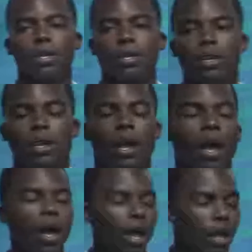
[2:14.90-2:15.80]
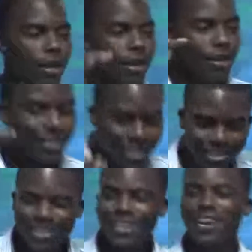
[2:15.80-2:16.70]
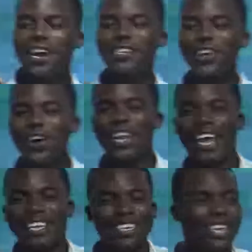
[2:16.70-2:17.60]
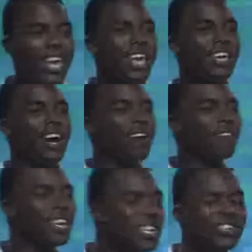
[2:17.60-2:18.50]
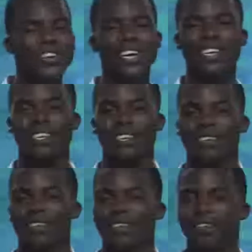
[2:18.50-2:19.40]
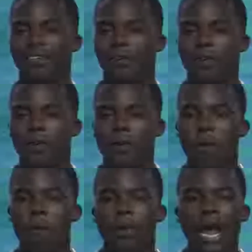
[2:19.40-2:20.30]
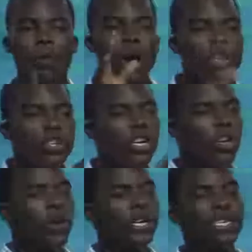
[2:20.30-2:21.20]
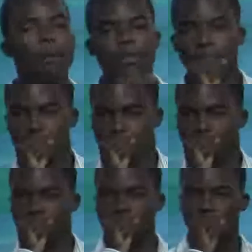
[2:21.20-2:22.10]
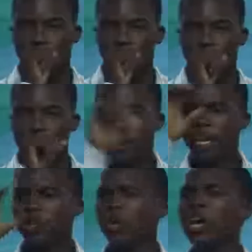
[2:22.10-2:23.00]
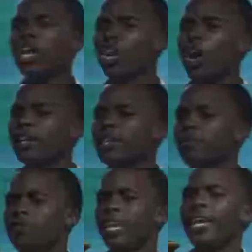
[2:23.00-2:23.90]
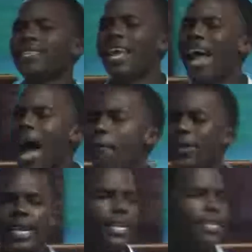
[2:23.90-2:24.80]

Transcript: 16 years old and the king of Israel. But I want you to notice something. Because we're going to learn some things that happened in